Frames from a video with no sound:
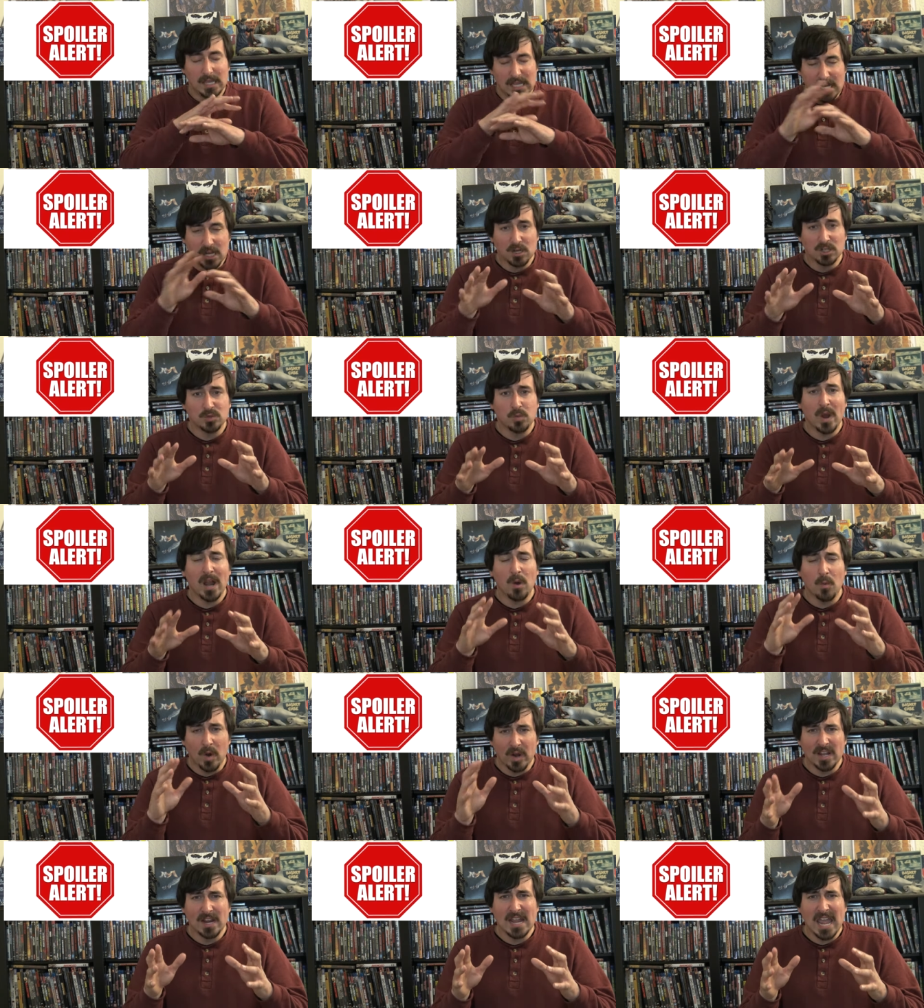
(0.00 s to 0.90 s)
Here's where
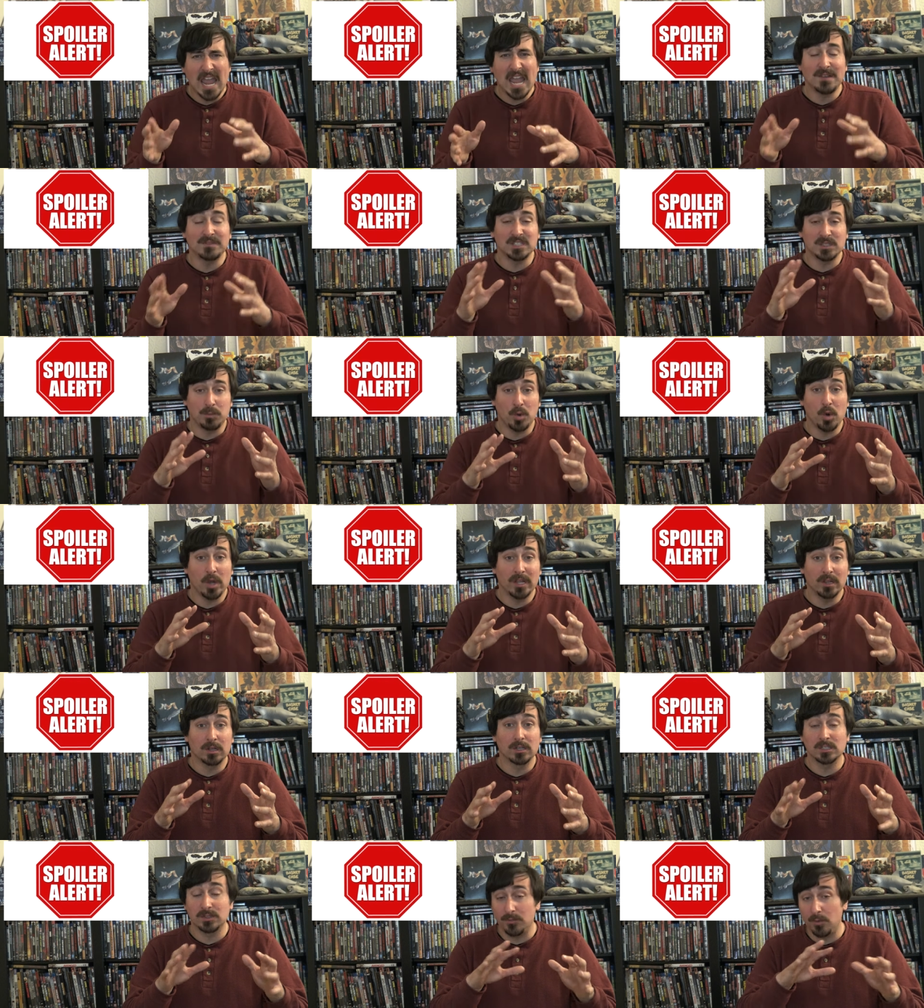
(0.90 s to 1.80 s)
we're gonna have
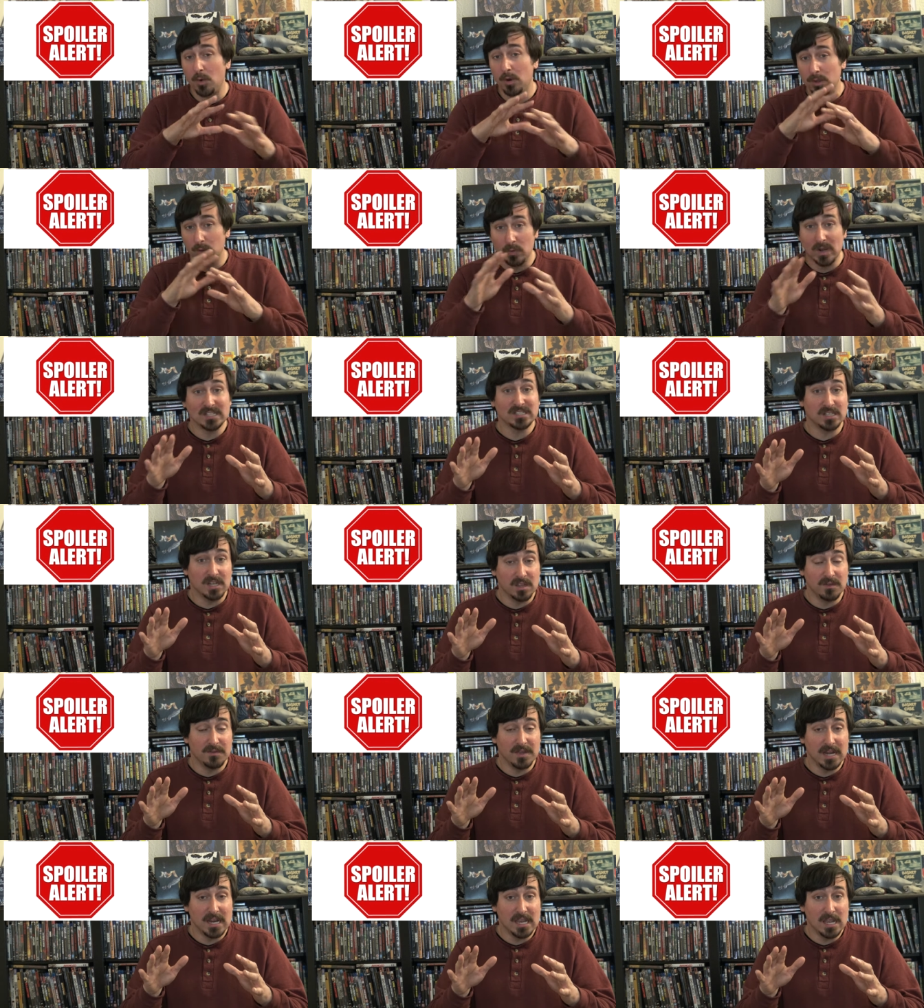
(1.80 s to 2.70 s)
spoilers for the rest of
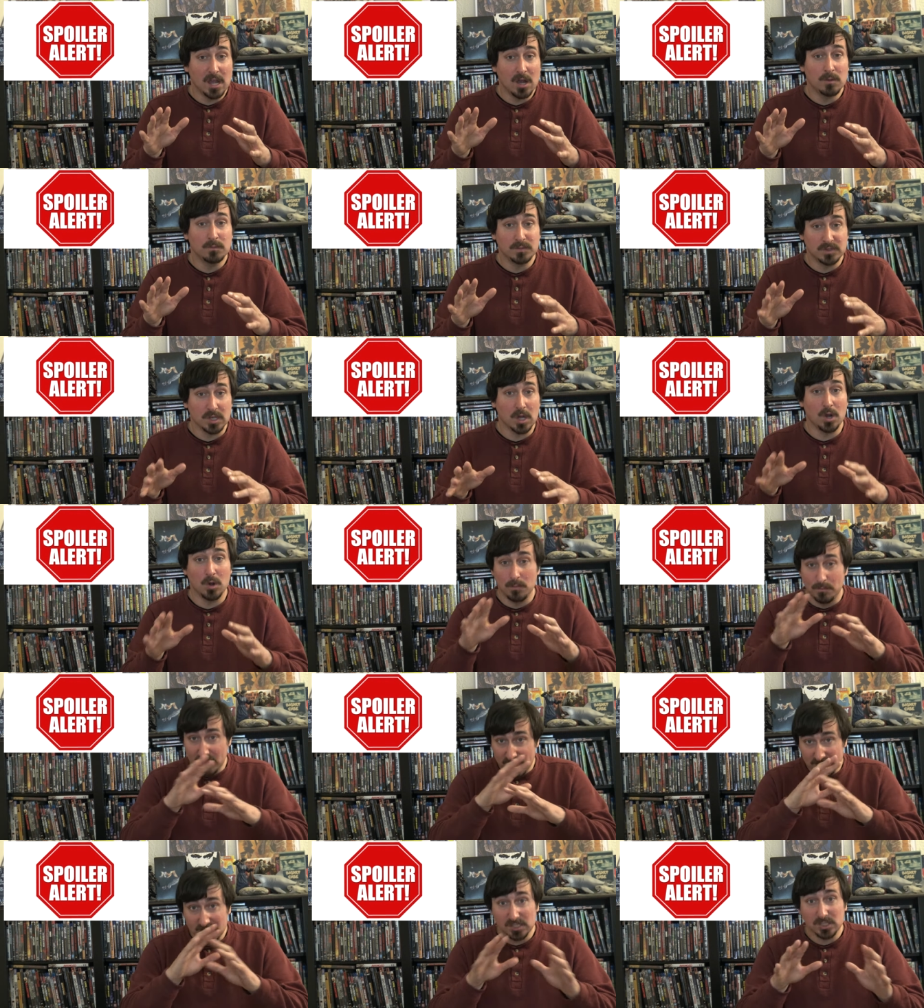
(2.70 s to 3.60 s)
the video,
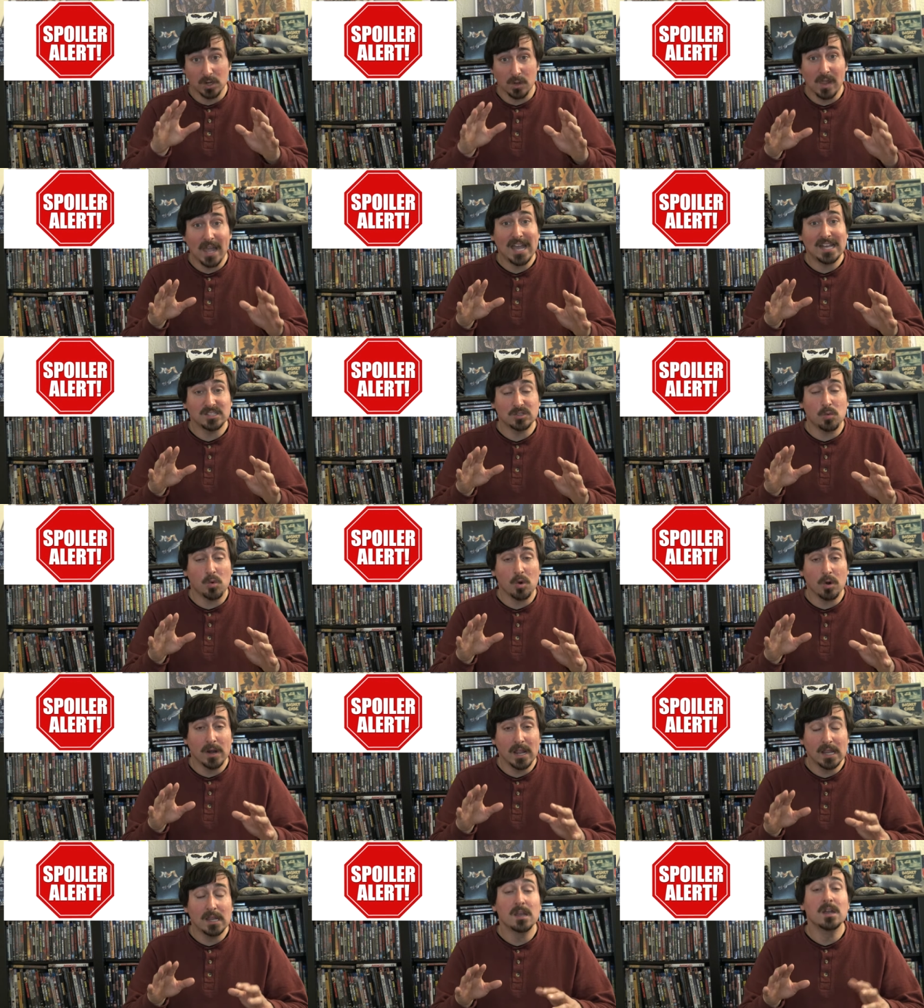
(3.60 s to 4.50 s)
so this is your last
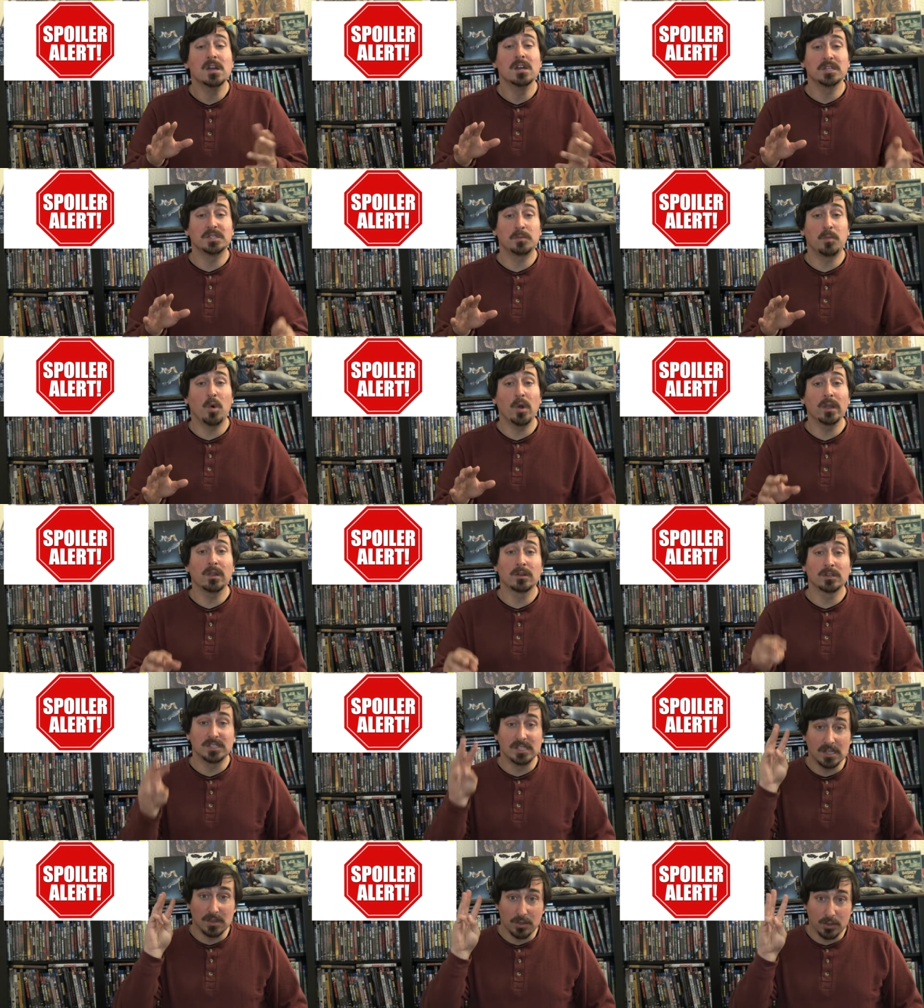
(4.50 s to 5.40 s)
warning.
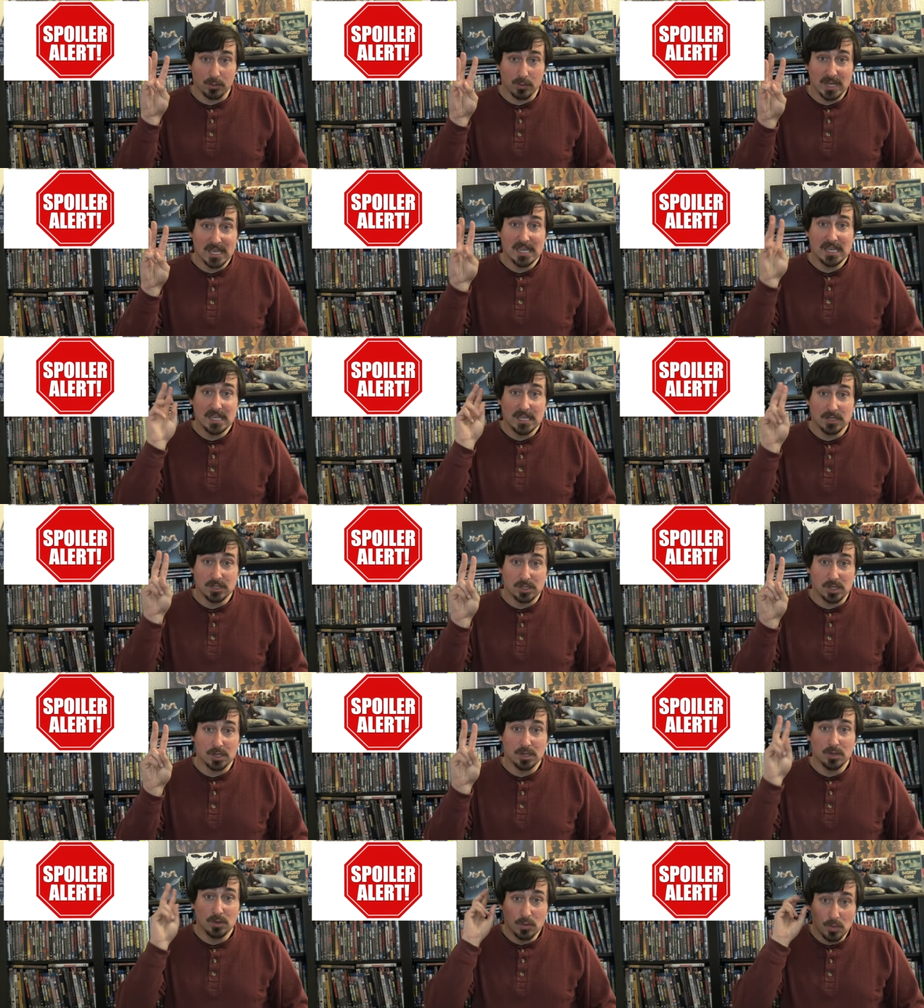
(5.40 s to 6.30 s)
Spoilers in three,
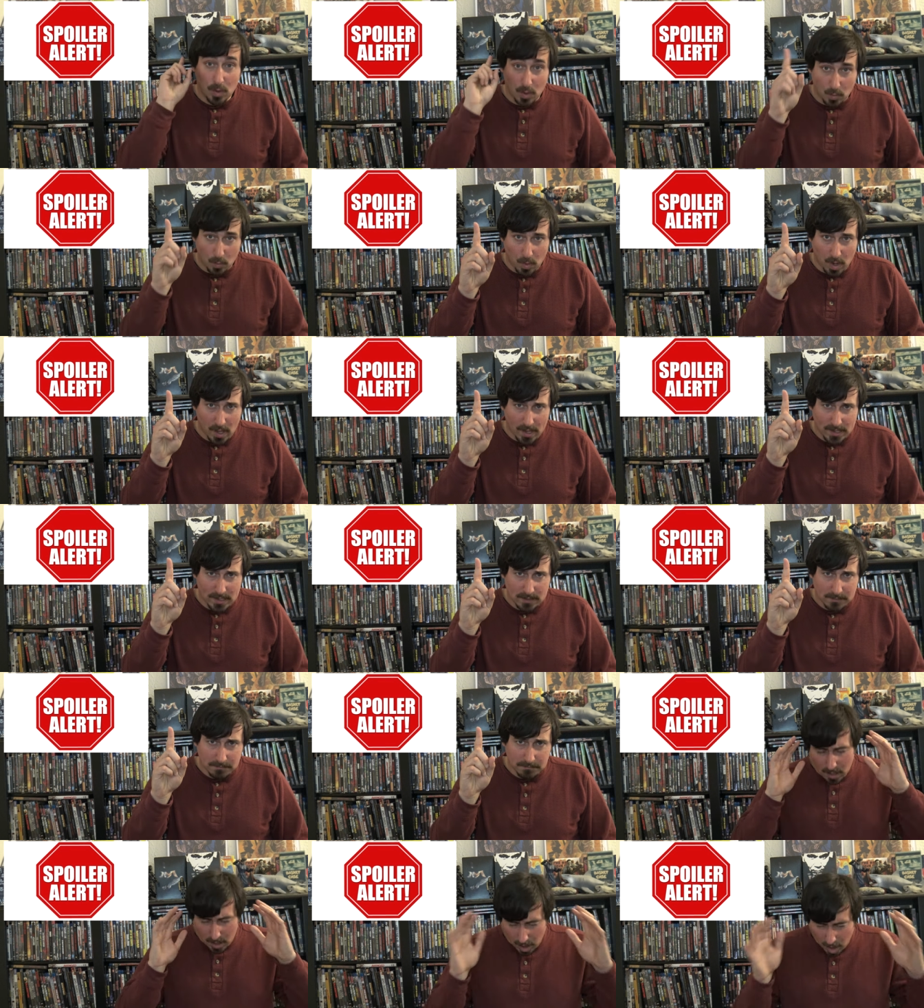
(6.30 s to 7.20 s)
two,
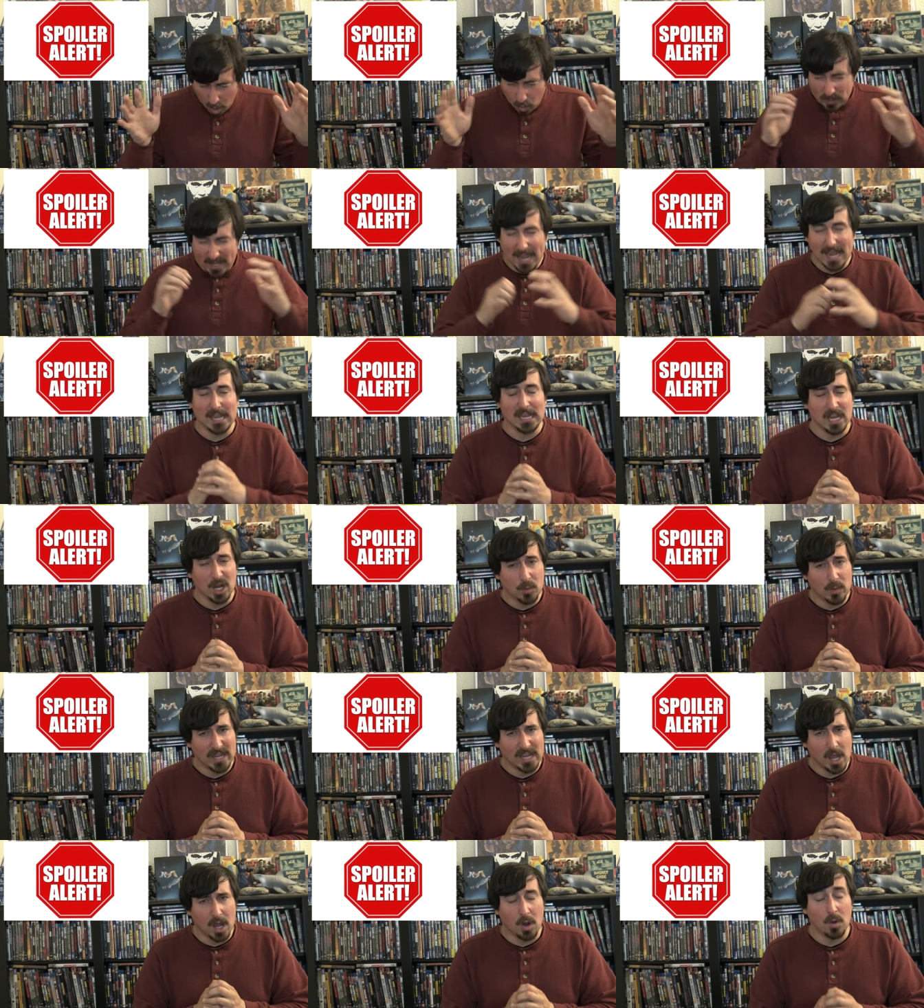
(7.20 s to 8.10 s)
one. Okay, here
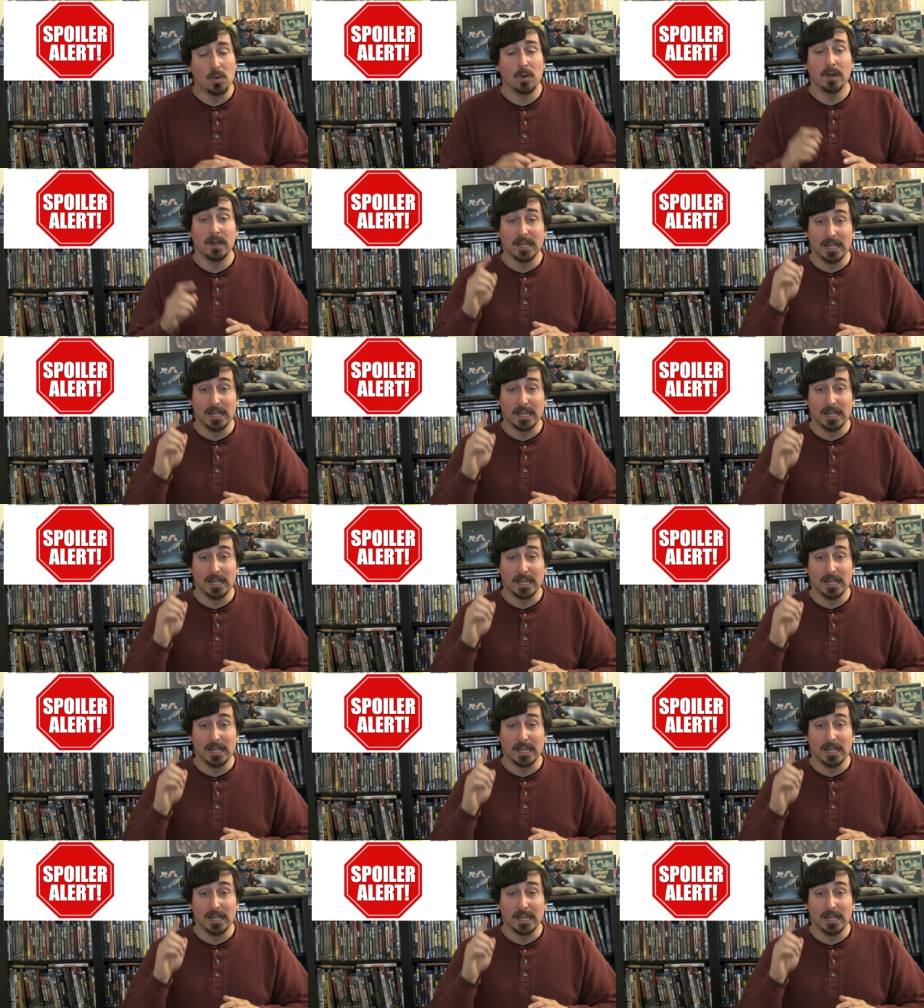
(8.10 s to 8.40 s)
we go.